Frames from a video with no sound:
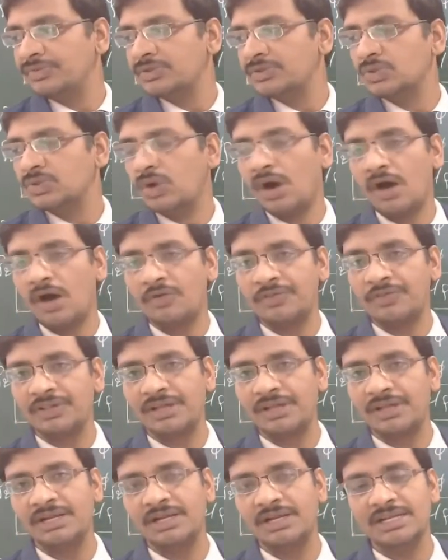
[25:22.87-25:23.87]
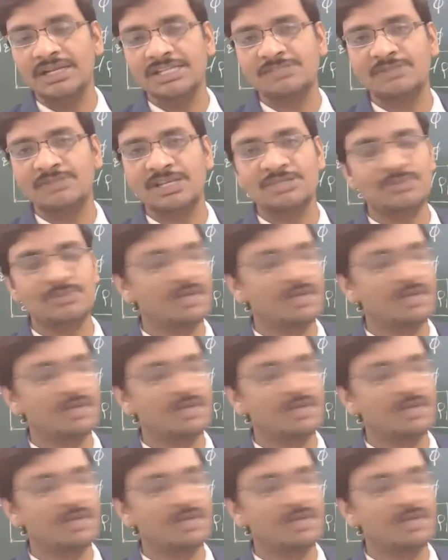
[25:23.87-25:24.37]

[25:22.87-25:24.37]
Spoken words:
So after the little displacement,